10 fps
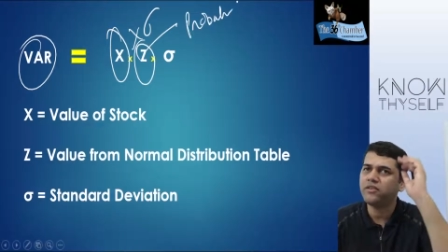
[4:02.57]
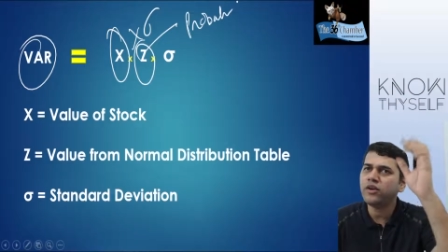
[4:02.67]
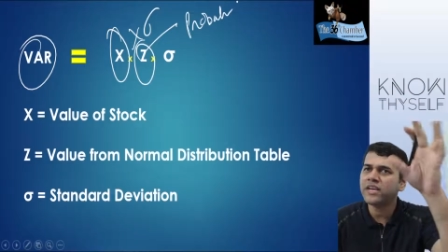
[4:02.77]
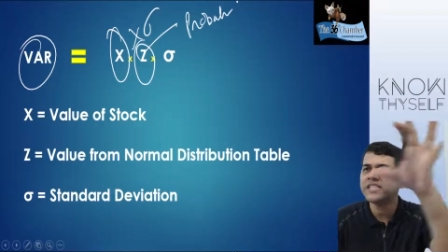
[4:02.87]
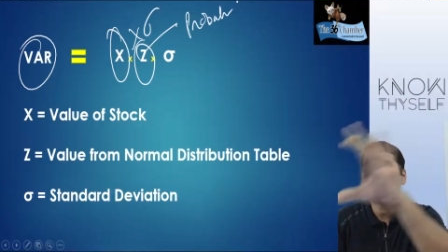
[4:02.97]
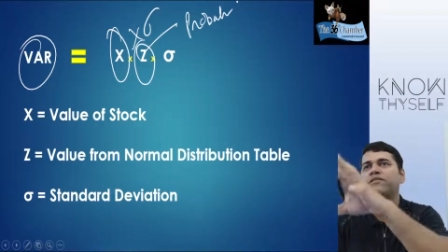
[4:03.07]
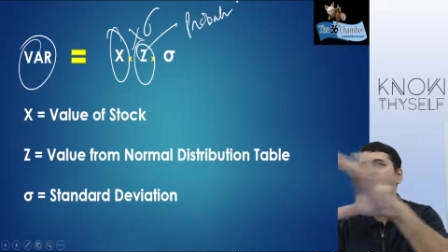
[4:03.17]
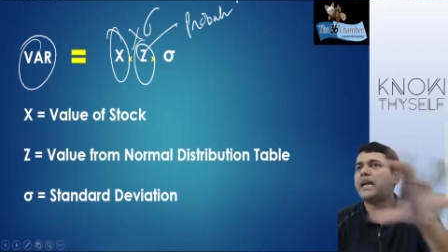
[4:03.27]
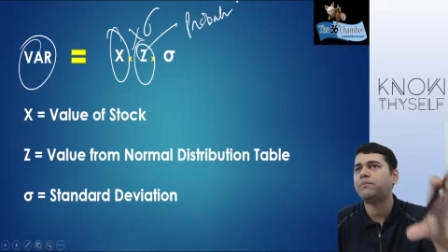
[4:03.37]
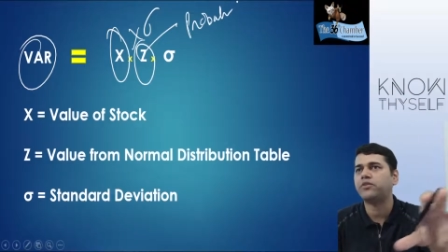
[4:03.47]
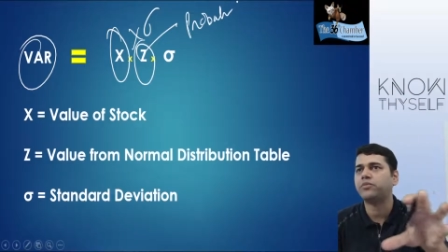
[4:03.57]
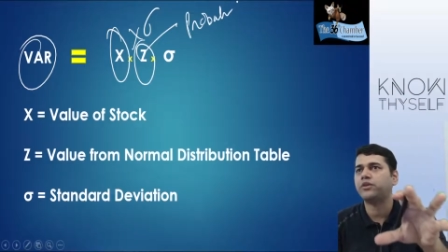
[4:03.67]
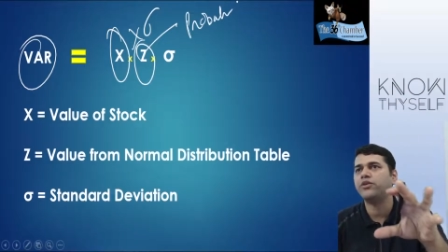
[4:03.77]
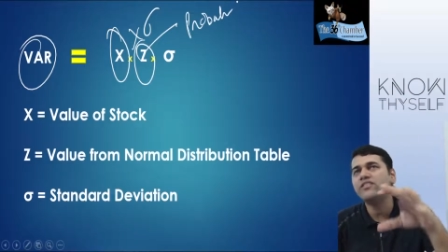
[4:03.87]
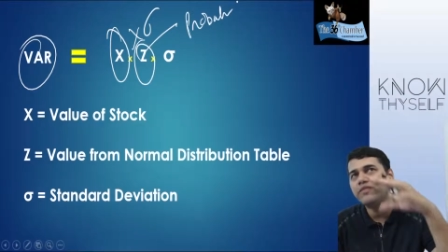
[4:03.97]
You understand from that
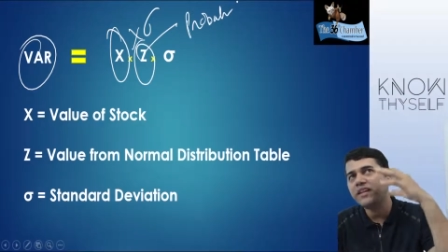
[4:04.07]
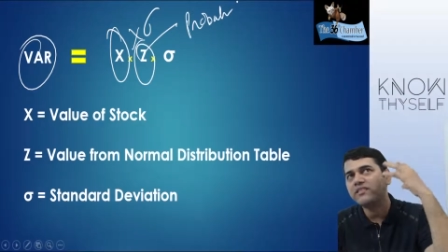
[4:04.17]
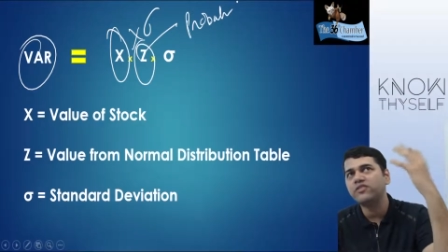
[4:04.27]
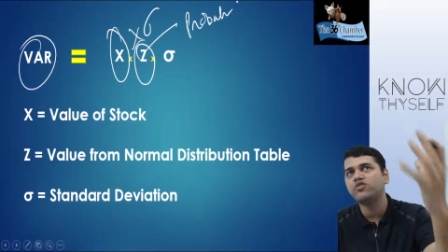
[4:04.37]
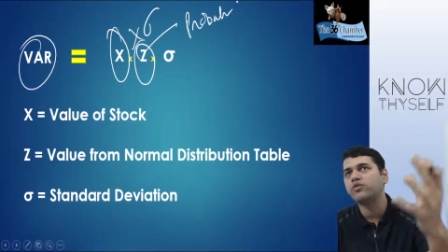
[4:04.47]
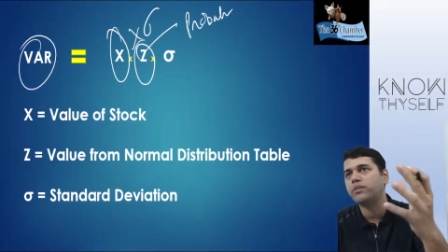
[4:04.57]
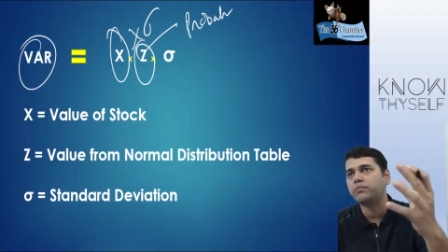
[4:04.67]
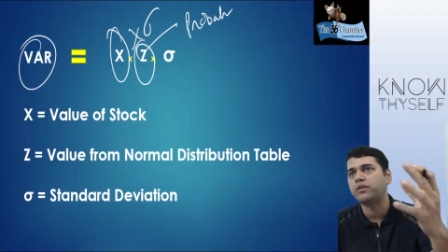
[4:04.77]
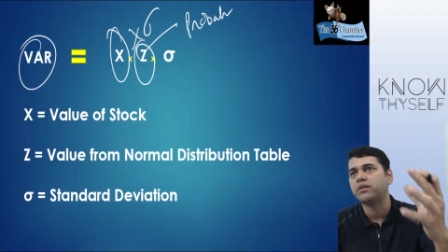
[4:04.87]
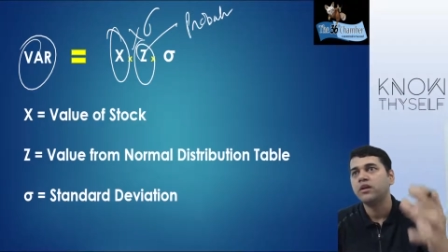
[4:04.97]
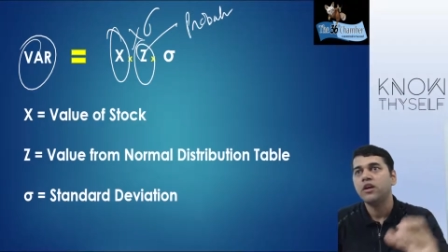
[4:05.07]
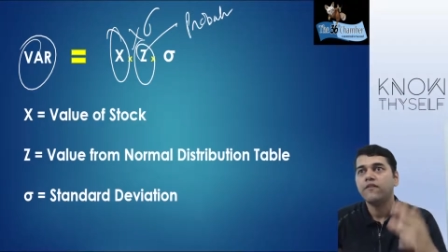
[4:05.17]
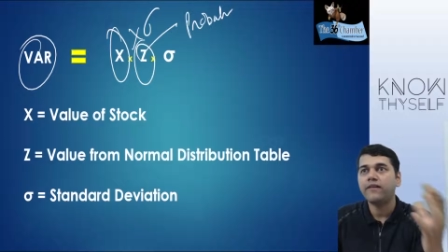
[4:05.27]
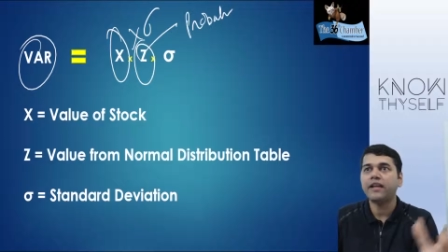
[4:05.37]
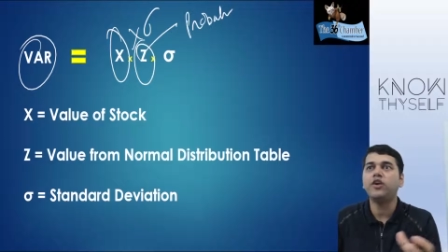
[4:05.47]
perspective. It is very easy to remember.
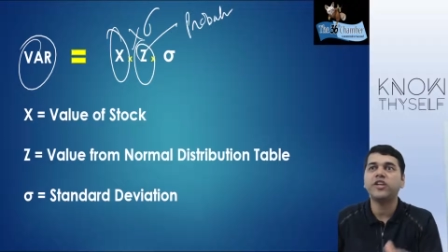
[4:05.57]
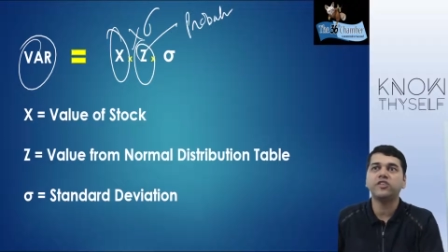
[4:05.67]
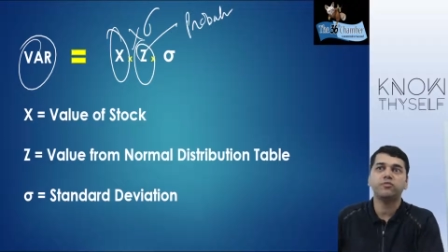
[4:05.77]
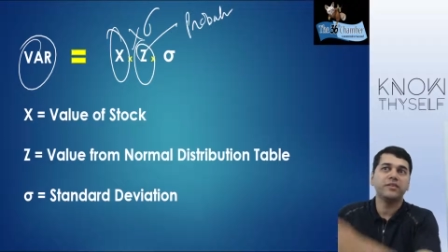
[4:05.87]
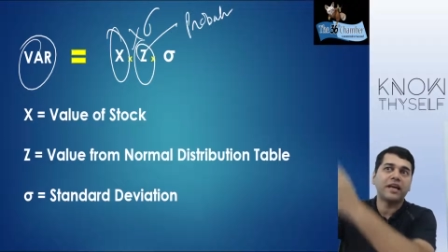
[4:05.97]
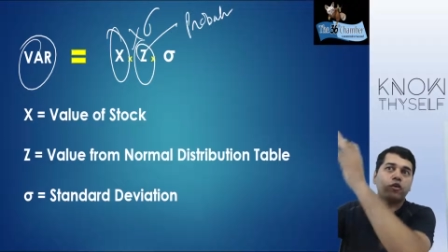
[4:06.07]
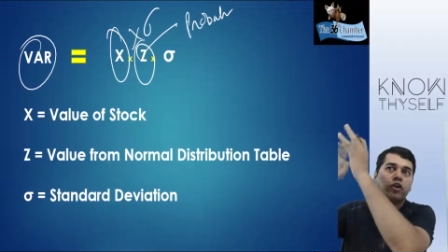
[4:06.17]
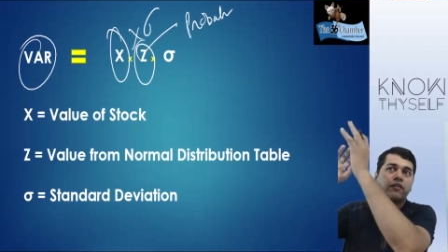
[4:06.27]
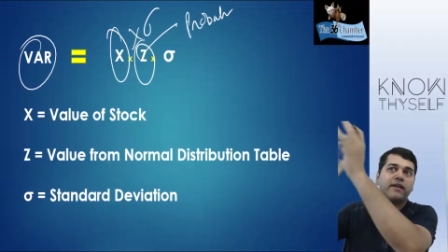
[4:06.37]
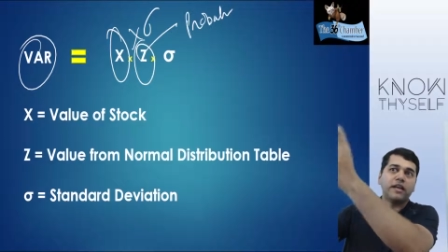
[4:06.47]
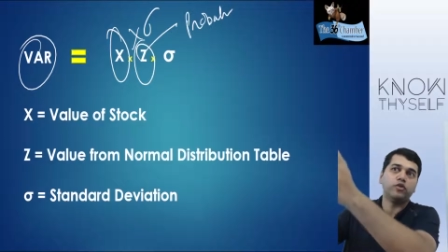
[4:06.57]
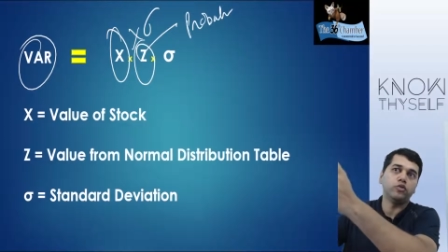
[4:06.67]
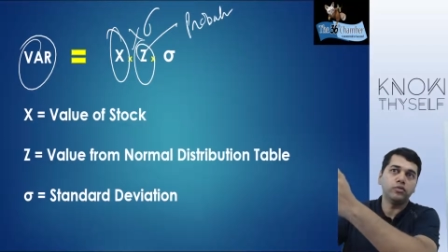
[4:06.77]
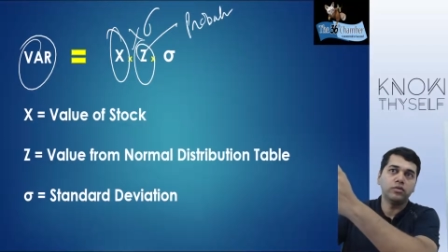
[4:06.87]
Value at risk means I got a value.